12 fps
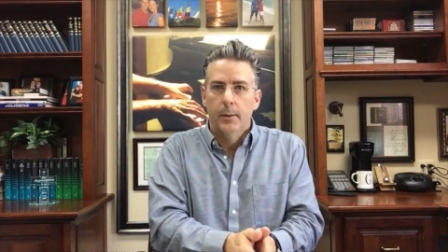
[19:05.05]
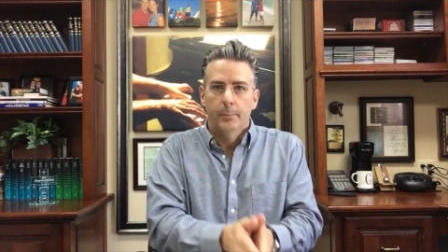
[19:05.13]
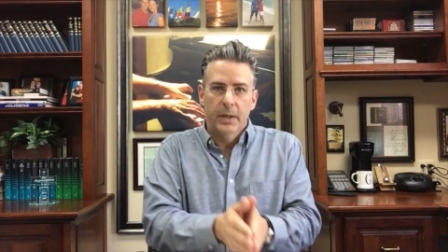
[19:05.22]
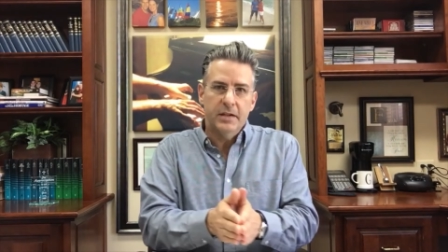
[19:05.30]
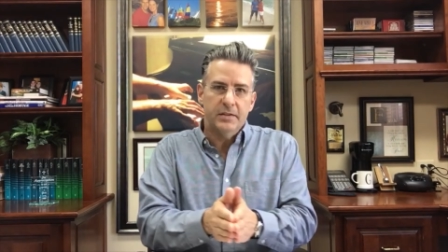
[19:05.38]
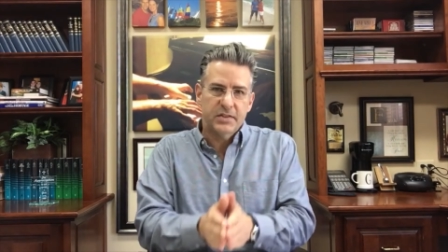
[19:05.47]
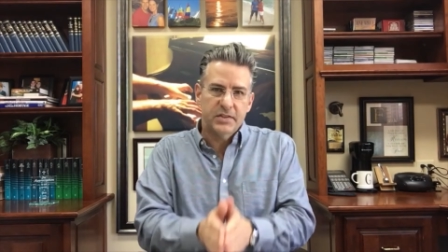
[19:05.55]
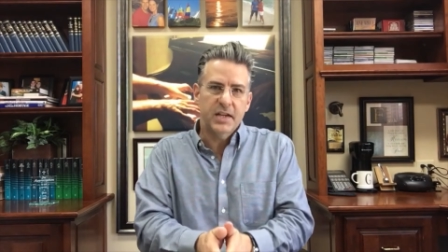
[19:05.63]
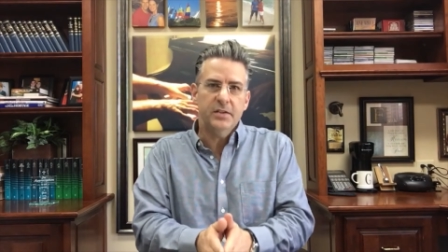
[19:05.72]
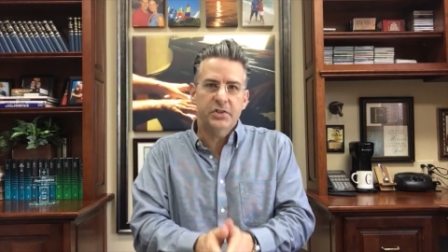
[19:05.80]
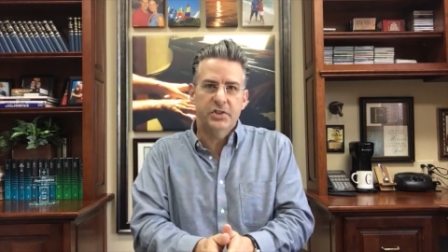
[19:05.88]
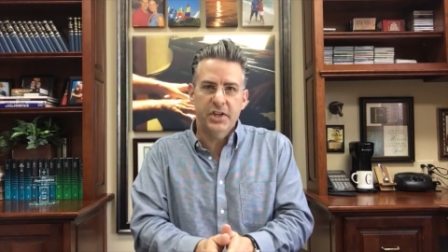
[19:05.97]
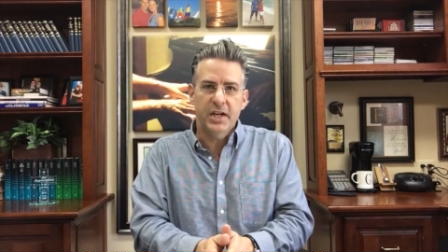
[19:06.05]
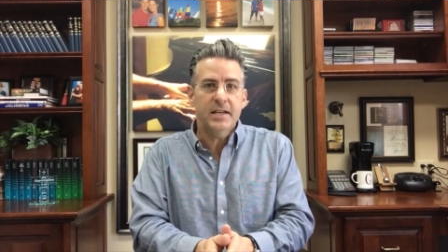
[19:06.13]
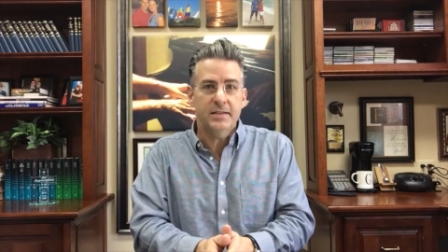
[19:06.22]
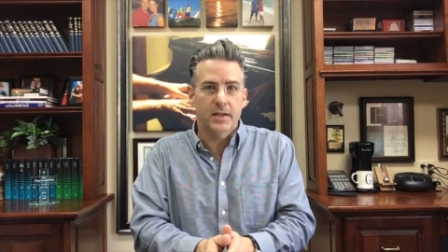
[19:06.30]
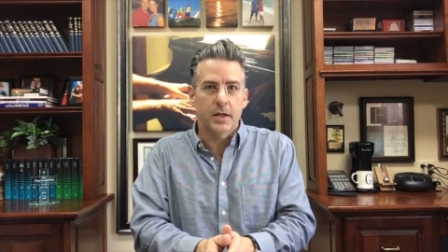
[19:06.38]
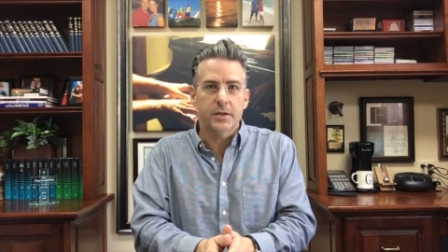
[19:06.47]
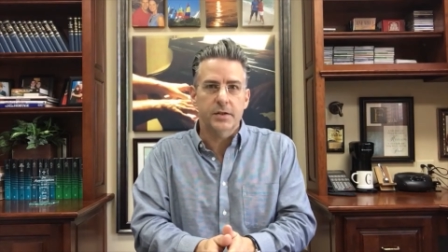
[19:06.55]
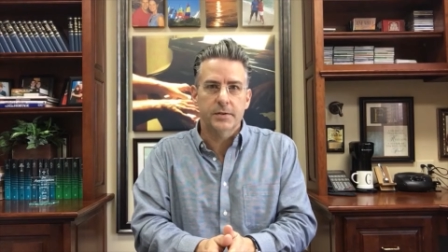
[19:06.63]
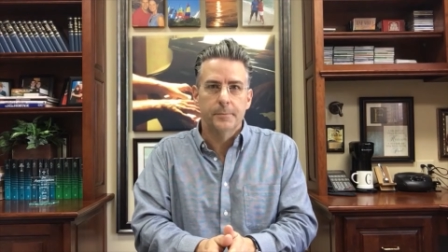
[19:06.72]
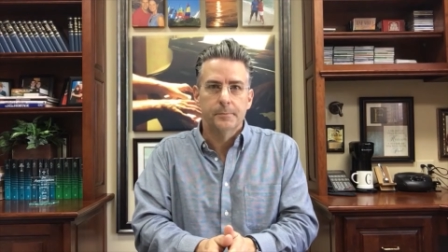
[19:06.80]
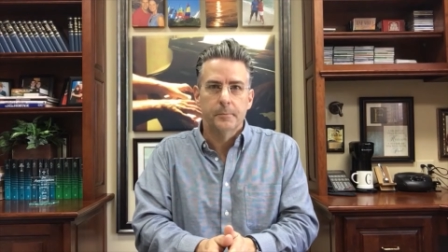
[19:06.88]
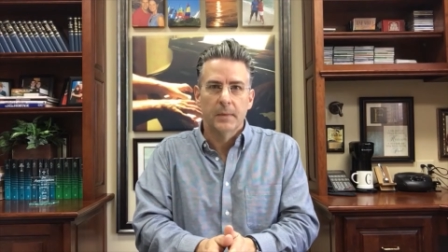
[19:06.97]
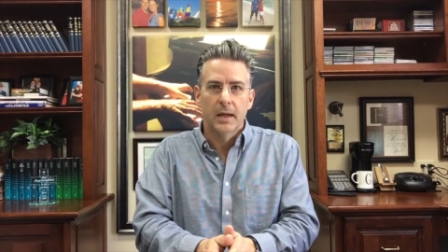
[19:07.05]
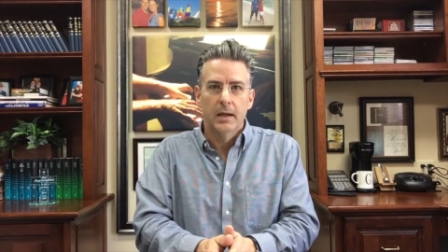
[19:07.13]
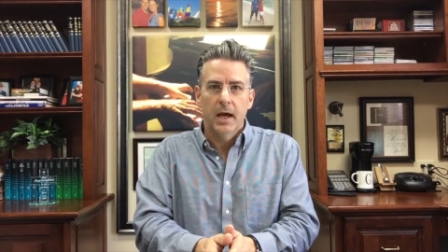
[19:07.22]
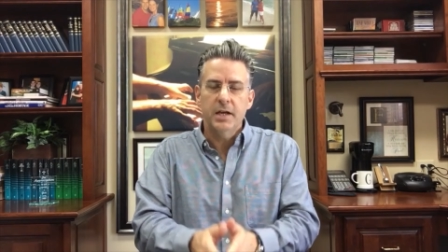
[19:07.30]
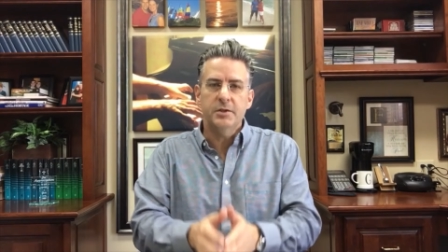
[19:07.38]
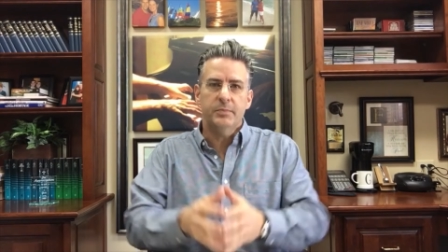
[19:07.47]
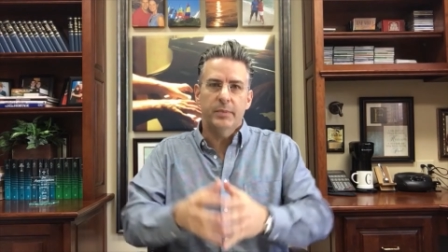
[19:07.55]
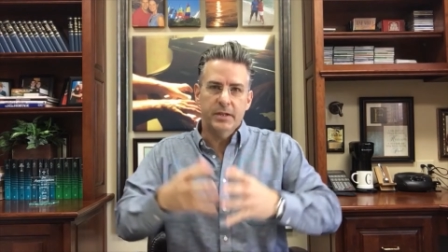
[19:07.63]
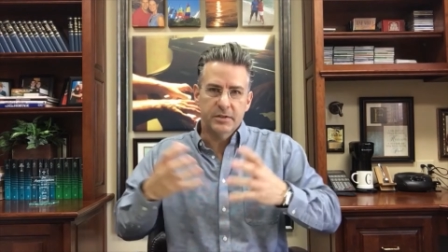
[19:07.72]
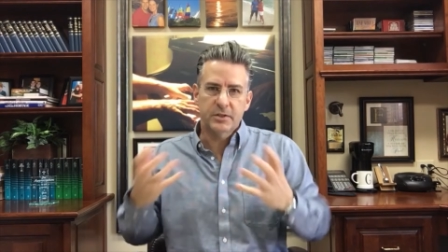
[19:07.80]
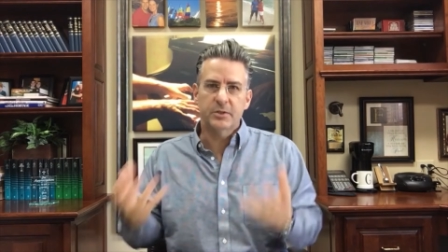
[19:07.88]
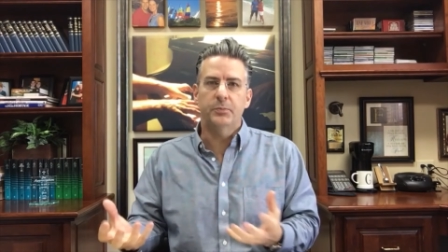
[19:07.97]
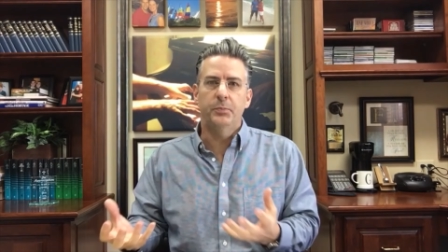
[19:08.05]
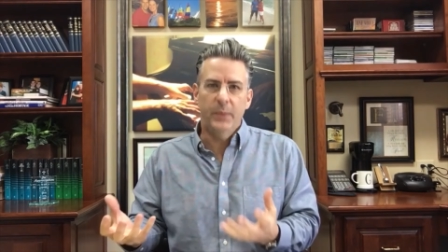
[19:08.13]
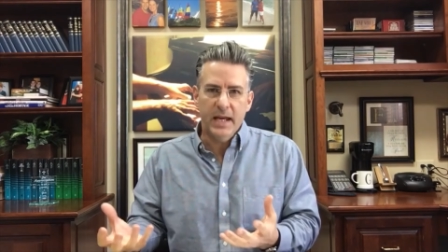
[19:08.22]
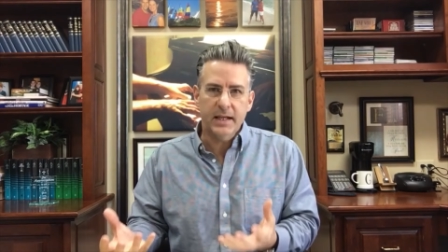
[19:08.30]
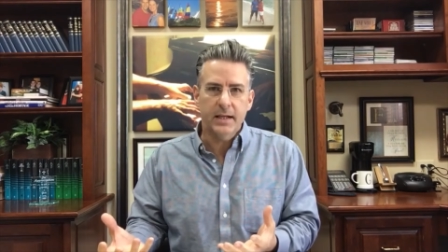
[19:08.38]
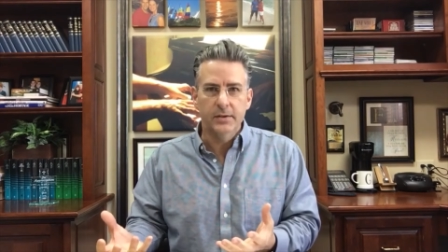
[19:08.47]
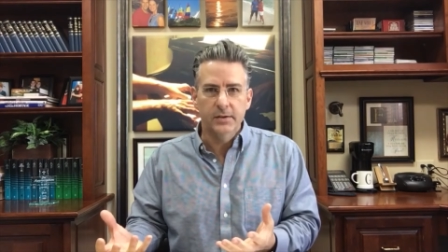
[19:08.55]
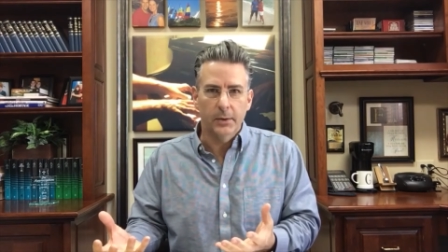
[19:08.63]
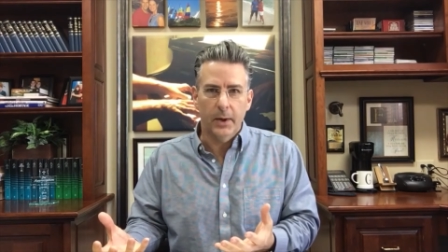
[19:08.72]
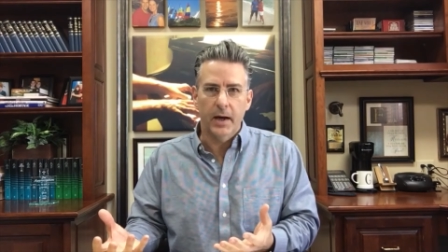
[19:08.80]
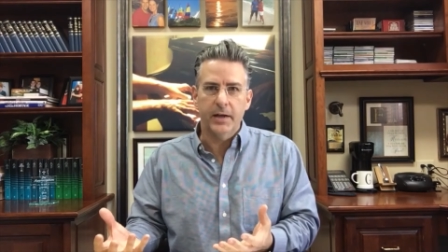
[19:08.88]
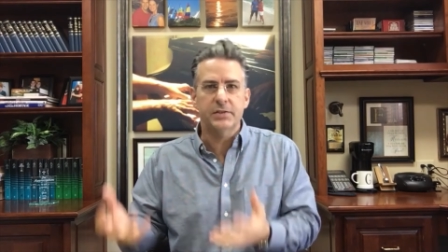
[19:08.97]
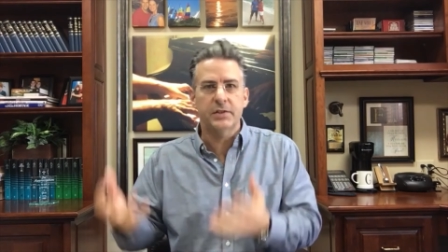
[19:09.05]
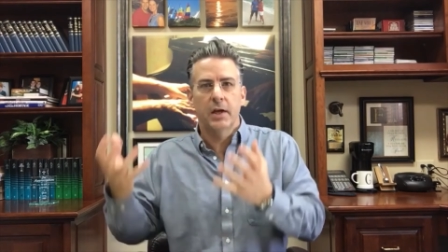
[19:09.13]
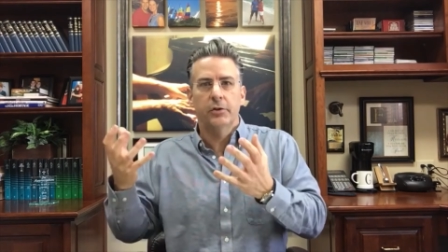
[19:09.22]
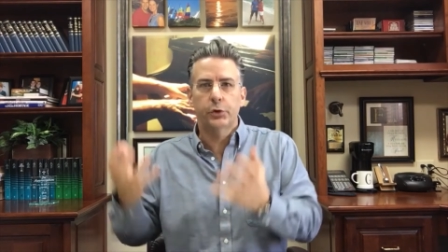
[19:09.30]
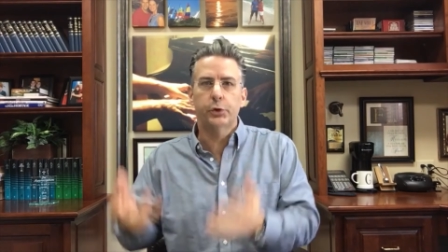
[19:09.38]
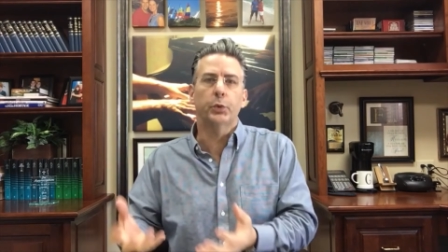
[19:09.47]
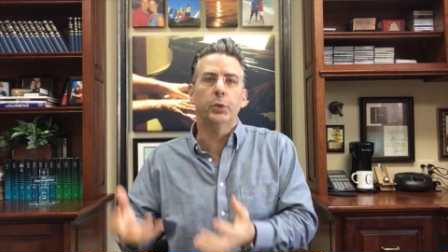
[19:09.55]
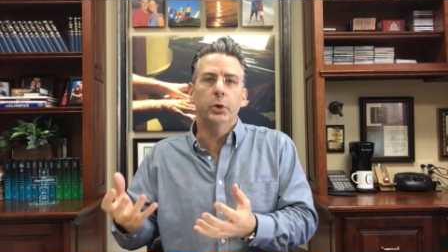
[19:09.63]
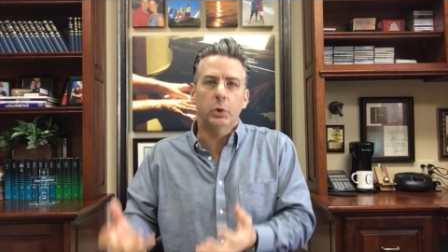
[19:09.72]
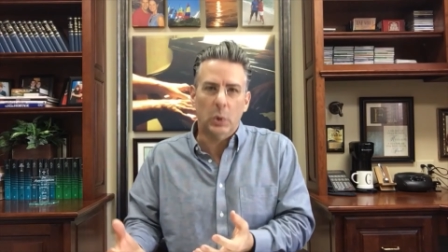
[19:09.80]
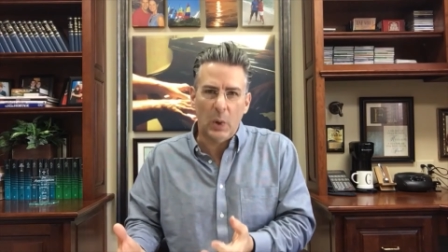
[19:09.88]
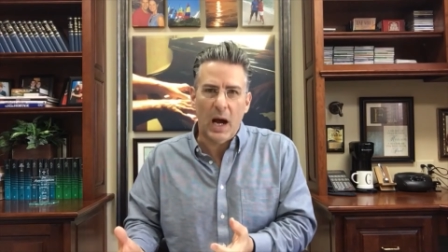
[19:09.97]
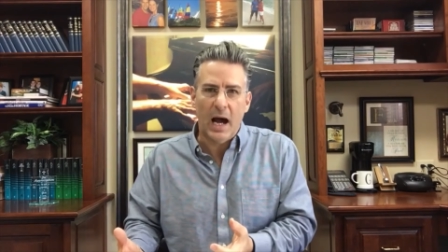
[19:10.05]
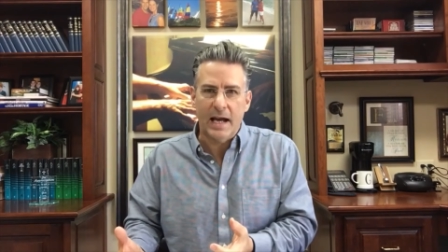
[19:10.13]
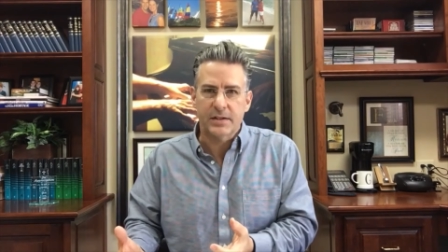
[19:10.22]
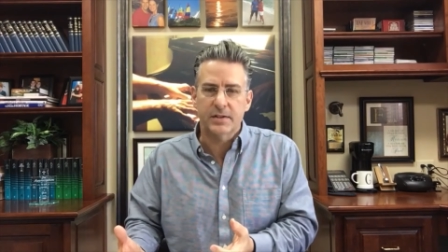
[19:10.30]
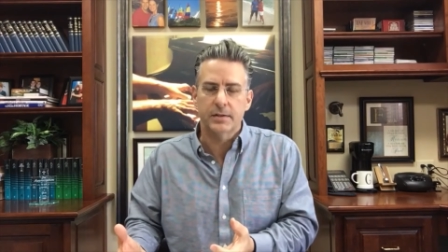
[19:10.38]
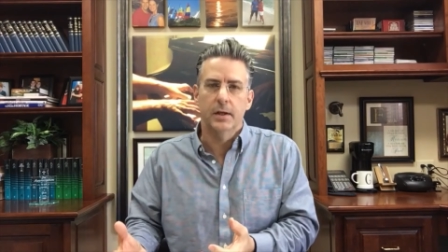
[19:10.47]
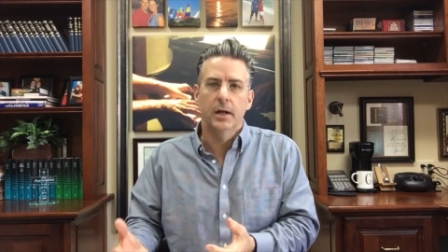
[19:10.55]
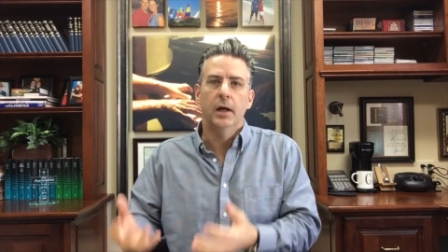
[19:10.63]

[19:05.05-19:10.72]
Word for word: But since Jesus, he's been speaking to us through Christ,